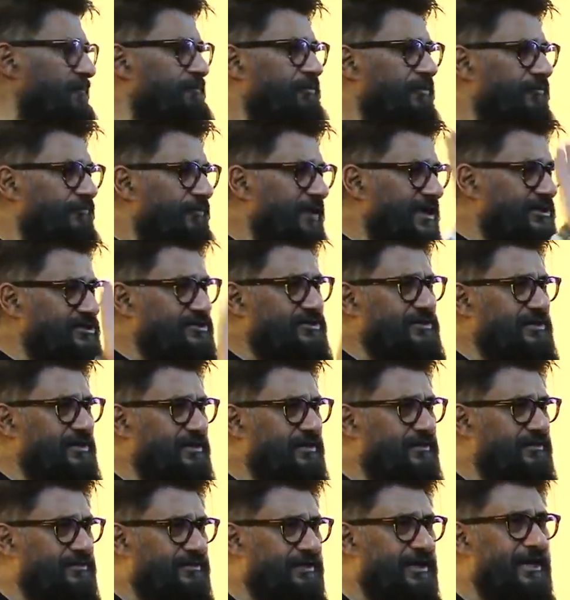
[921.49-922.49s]

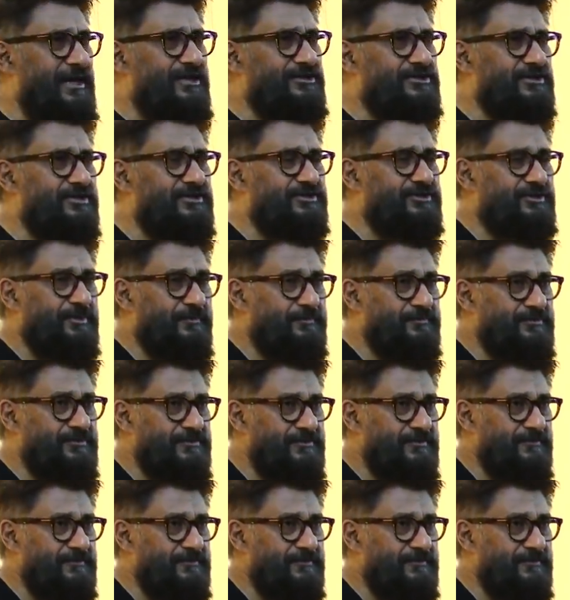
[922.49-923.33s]
professional relationships.